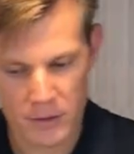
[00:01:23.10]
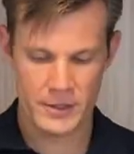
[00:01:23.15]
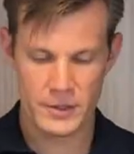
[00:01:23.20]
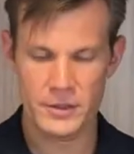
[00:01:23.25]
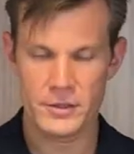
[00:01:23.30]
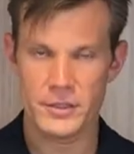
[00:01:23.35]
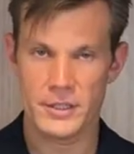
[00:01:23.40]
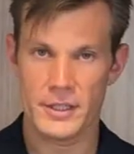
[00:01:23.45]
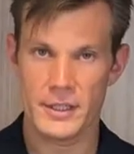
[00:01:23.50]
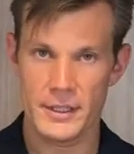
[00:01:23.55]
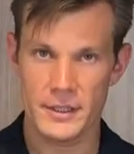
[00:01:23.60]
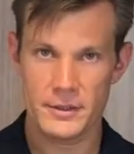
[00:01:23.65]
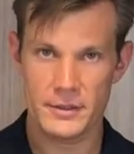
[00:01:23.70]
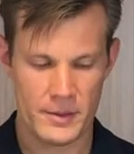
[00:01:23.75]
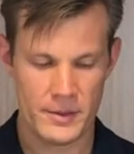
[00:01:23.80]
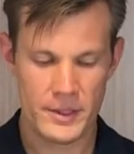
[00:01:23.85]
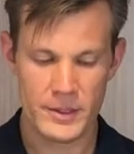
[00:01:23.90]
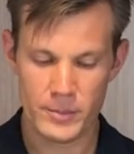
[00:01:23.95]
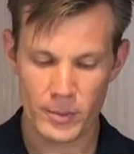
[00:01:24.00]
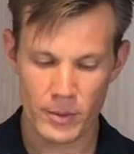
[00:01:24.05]
2 chilies.
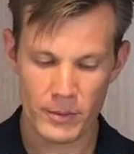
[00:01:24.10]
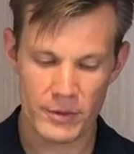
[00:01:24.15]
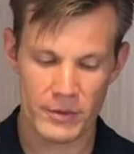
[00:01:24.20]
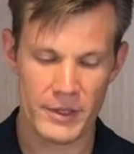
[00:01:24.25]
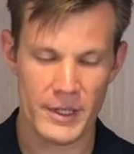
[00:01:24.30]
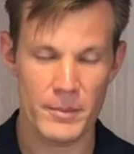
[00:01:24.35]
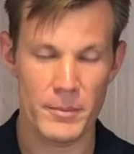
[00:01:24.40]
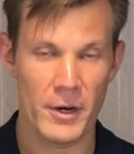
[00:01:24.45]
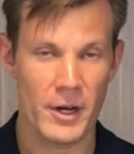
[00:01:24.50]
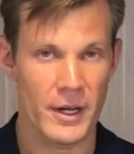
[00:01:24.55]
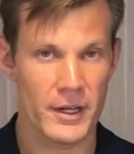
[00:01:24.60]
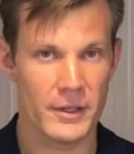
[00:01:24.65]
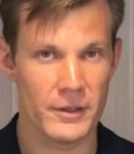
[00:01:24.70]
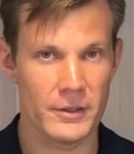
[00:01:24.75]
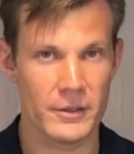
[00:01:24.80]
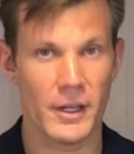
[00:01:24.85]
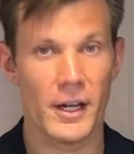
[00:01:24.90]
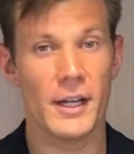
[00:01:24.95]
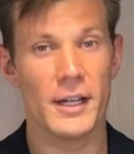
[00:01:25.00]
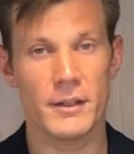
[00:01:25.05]
These are probably really
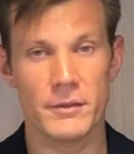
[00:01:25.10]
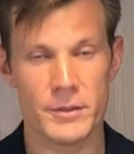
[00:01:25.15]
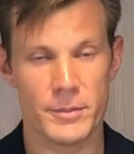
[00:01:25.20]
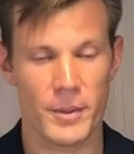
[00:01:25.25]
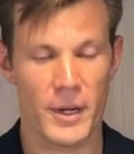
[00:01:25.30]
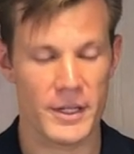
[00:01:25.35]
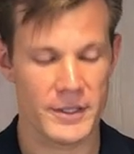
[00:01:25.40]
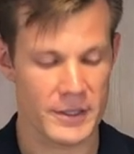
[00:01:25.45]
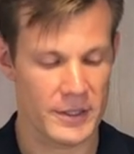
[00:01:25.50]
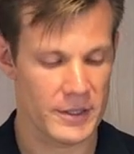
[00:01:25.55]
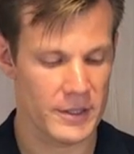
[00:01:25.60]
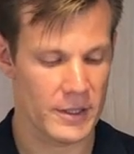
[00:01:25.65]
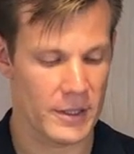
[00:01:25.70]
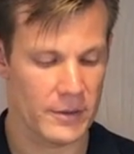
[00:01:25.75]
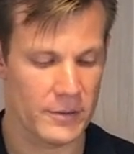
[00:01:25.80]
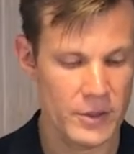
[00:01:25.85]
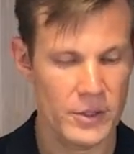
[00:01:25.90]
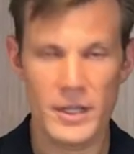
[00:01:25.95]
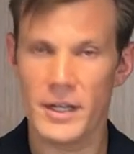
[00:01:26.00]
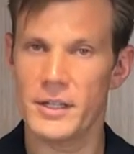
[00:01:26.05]
mild. I love spicy
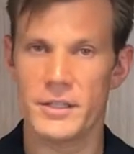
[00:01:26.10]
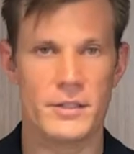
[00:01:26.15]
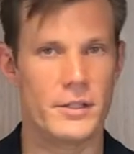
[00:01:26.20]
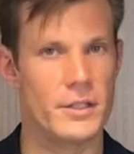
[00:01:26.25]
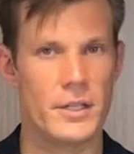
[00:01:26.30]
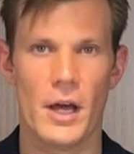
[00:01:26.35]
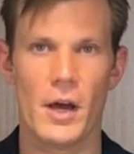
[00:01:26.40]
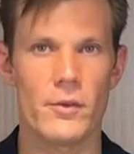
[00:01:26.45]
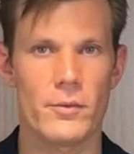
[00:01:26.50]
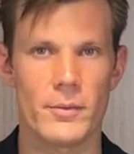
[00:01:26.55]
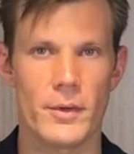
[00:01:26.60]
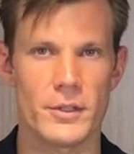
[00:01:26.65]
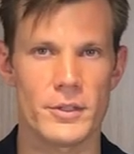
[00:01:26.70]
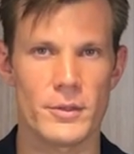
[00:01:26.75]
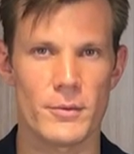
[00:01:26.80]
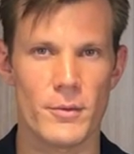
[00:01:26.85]
stuff. You guys use however much you